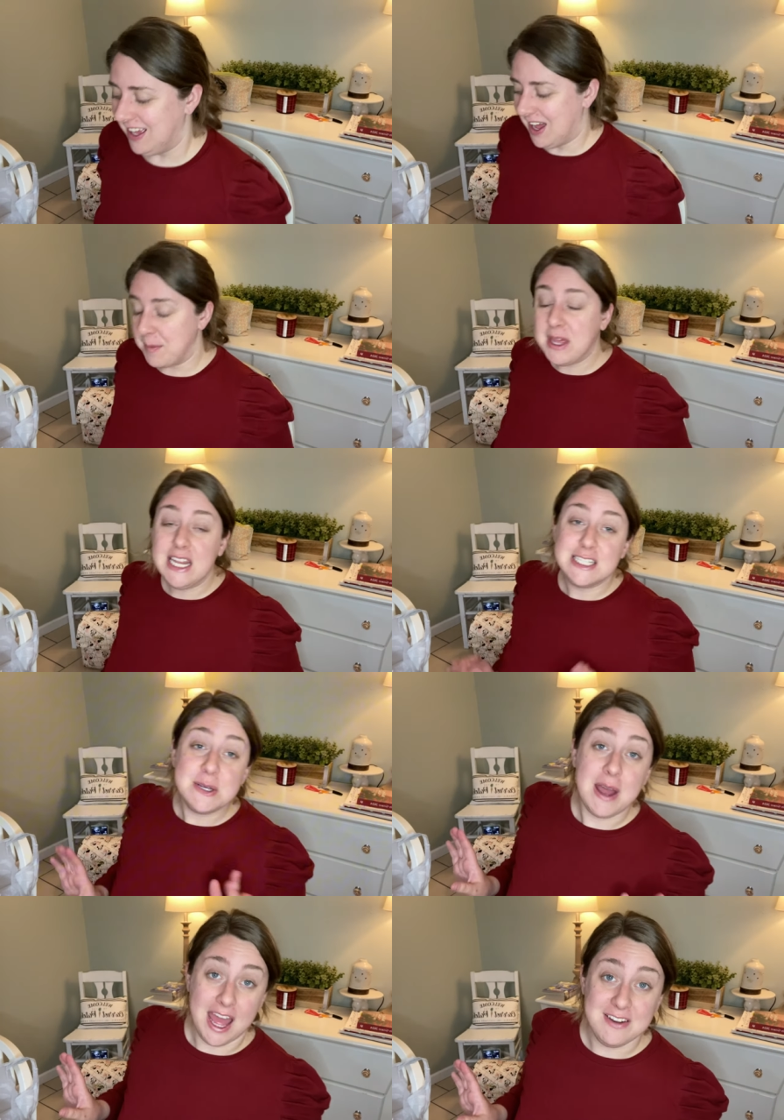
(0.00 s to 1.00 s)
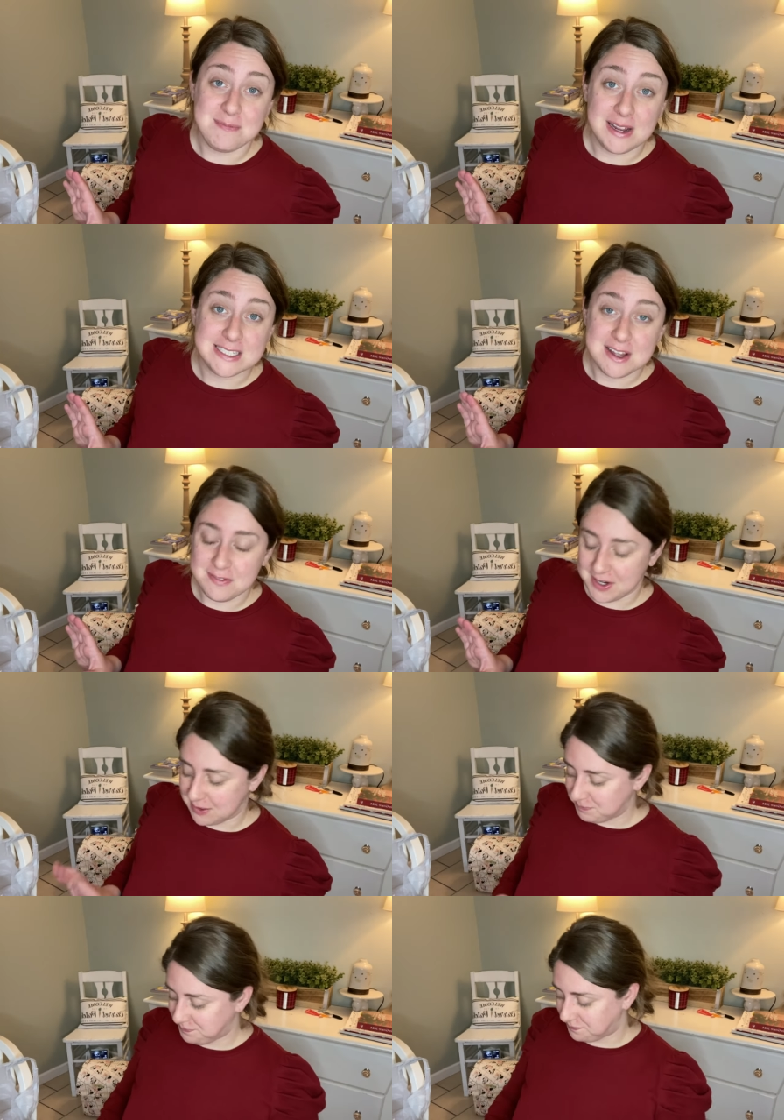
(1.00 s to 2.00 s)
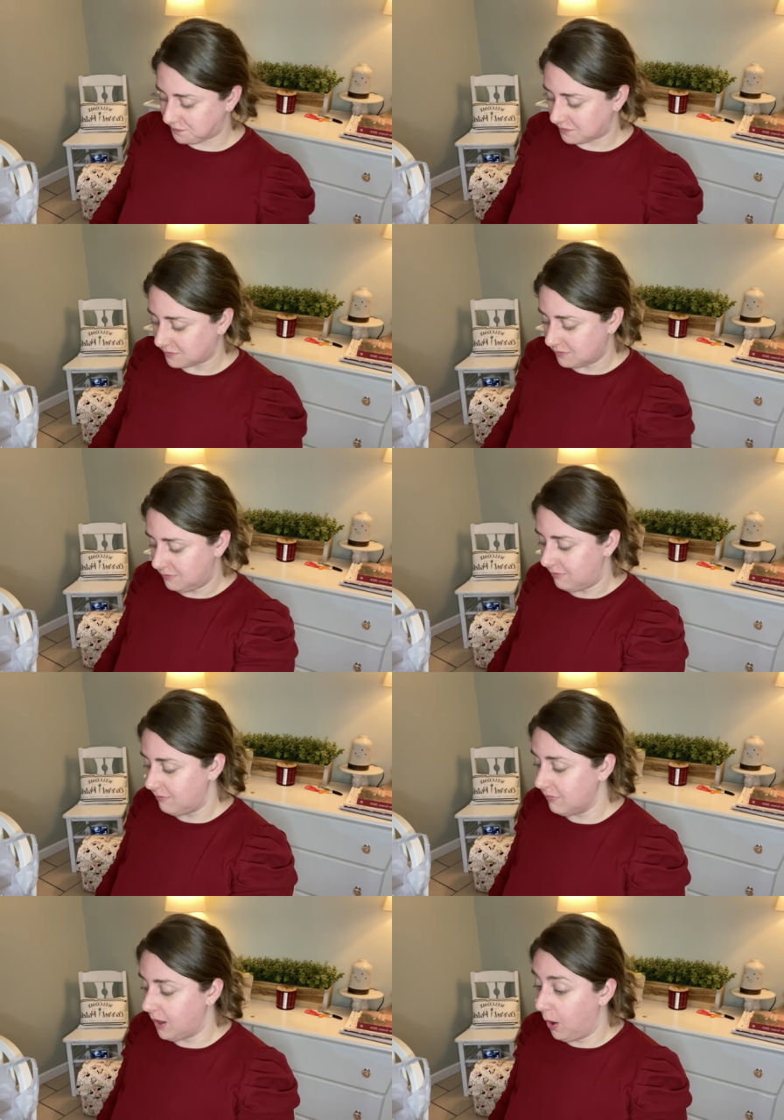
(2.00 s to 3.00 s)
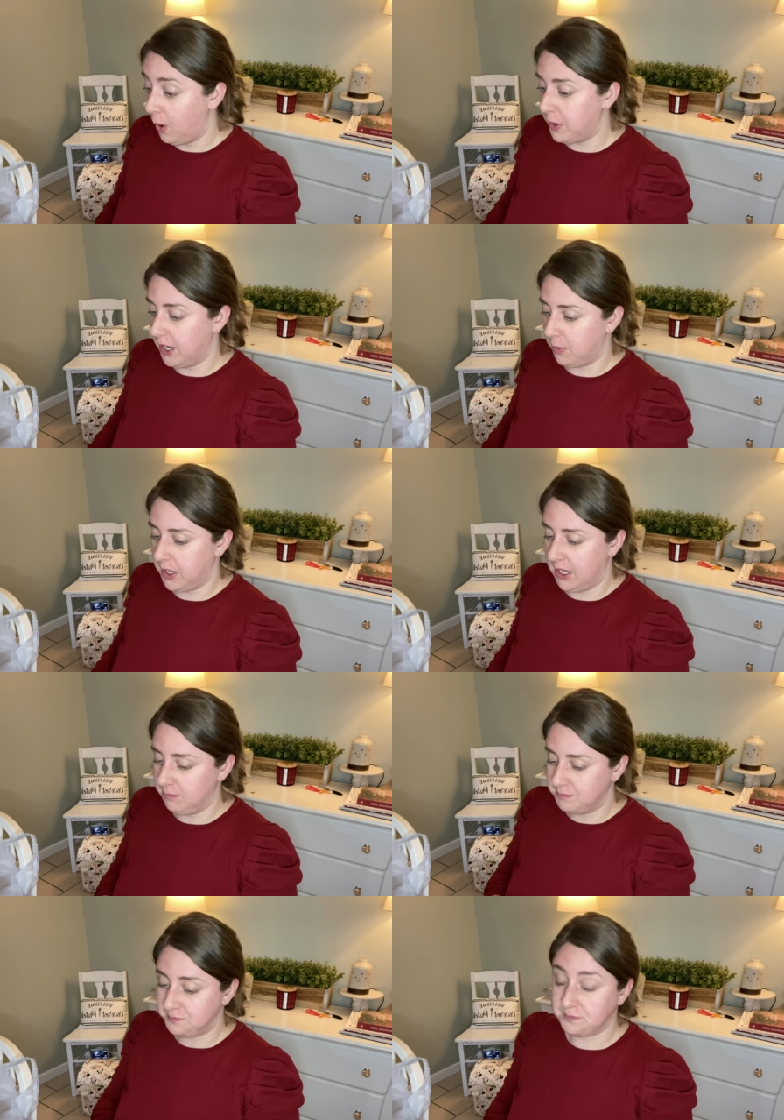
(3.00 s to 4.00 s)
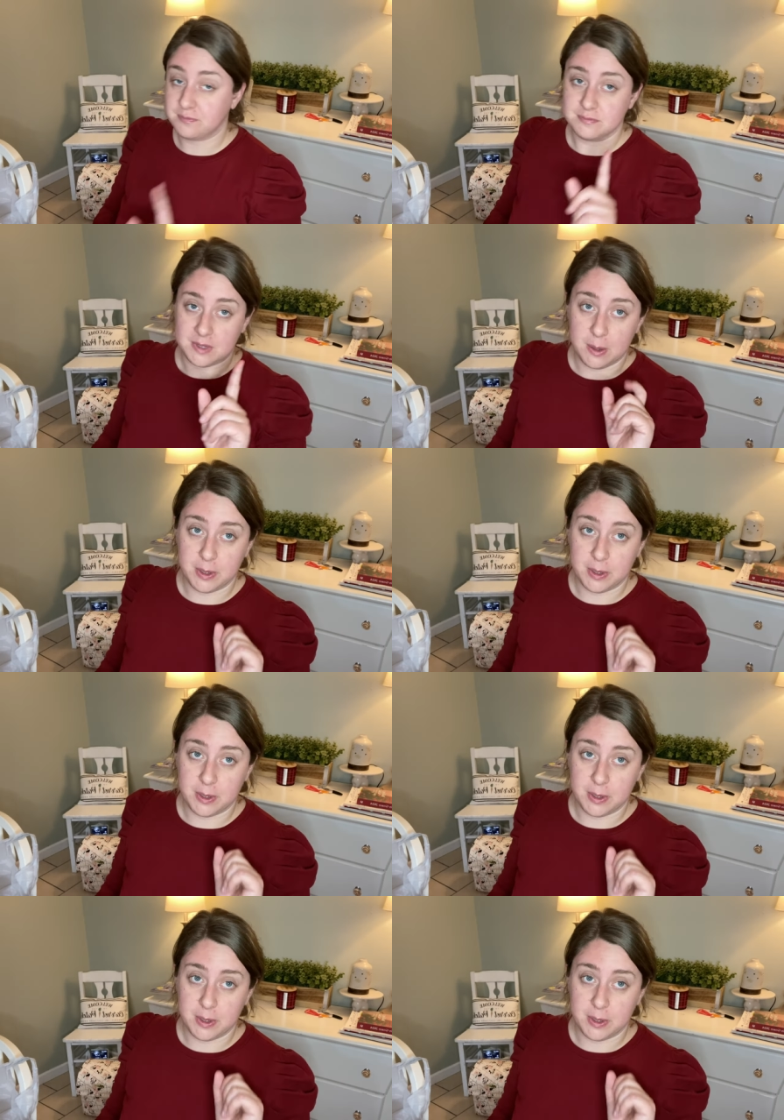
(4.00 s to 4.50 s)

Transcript: I'm getting too ahead of myself here. Okie dokie. Here we